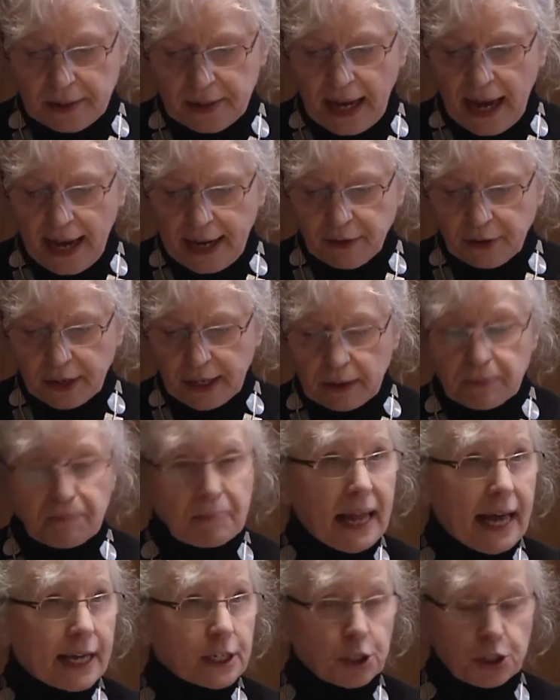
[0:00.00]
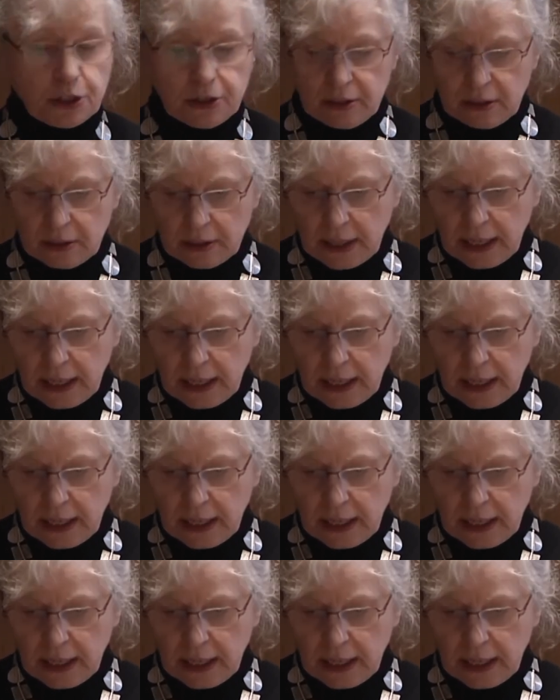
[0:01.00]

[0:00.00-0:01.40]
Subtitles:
Heinrich Blascher,